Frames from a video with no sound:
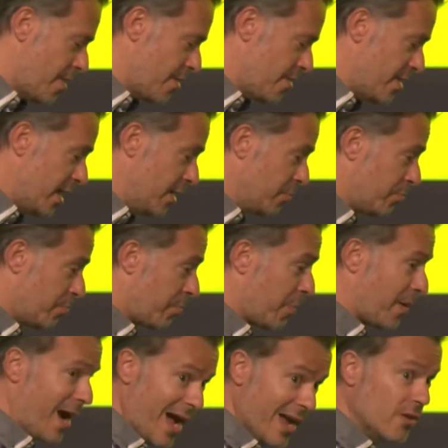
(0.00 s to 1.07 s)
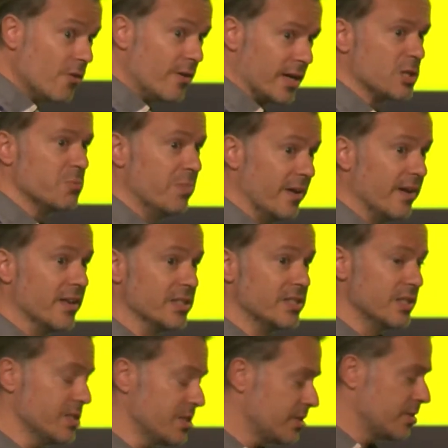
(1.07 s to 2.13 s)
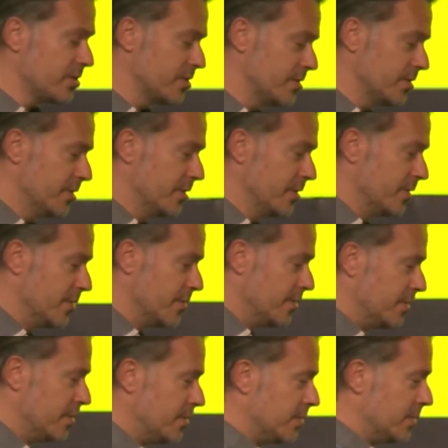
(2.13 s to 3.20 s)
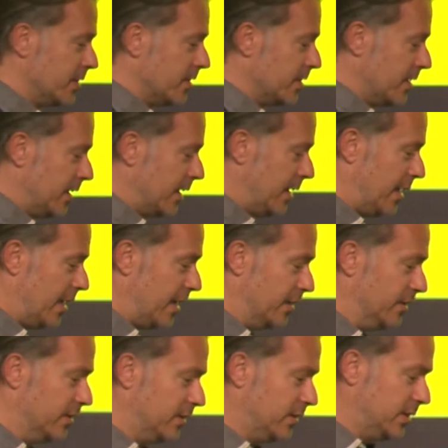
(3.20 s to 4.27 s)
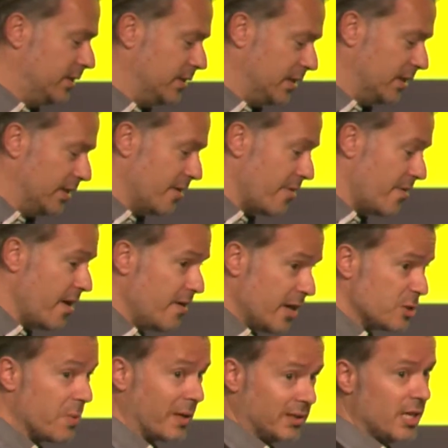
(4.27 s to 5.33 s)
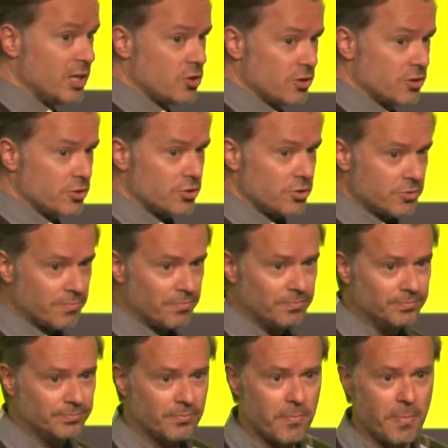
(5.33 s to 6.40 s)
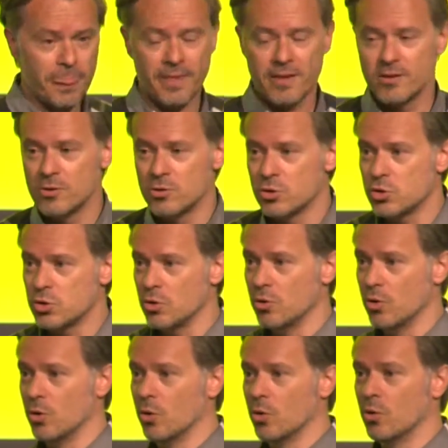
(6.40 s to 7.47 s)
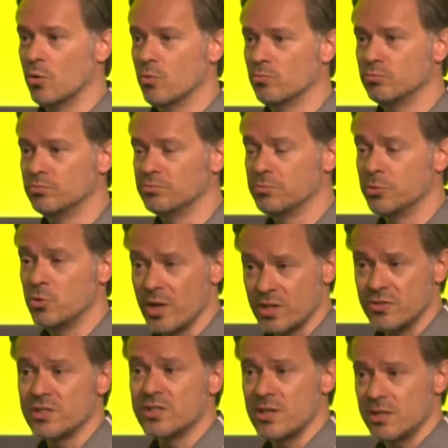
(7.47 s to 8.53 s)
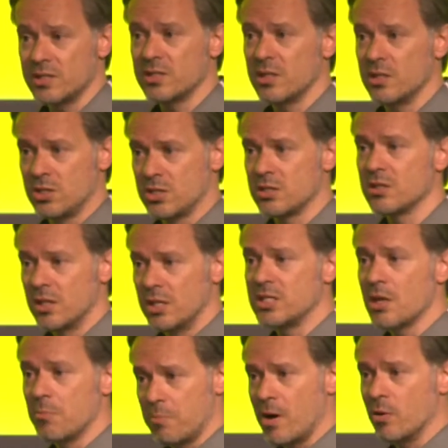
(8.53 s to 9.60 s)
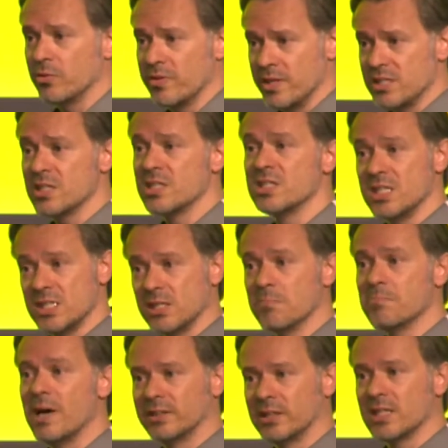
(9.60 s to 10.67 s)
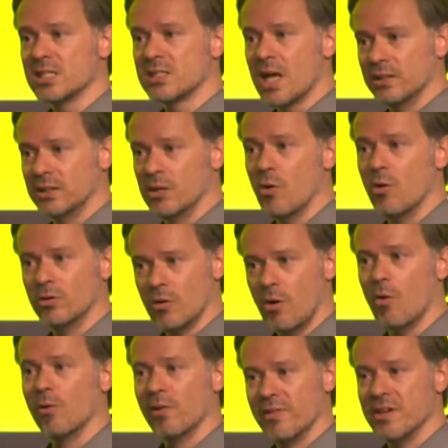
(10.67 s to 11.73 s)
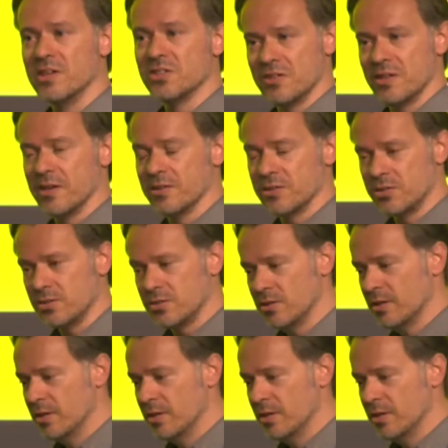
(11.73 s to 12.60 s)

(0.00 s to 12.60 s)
their prior experiences, and their expectations. So UX research is about this systematic study on all these things.